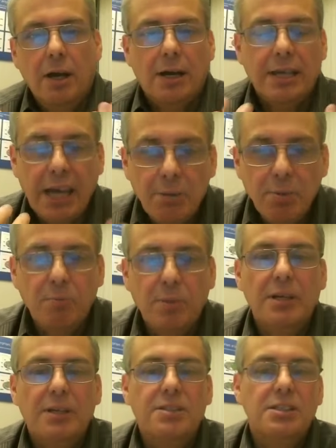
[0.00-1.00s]

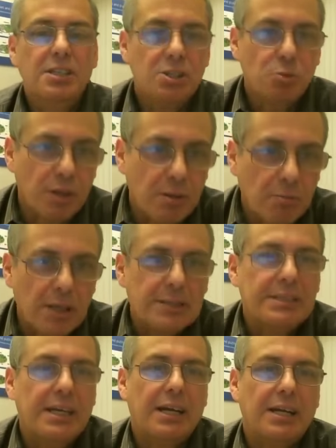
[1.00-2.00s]
capabilities with the
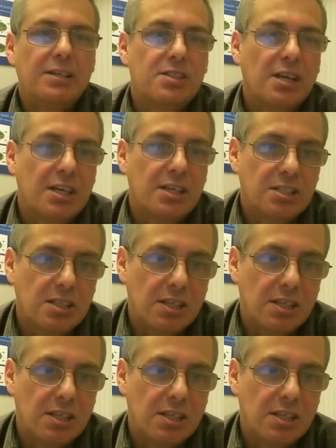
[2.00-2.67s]
multi-access,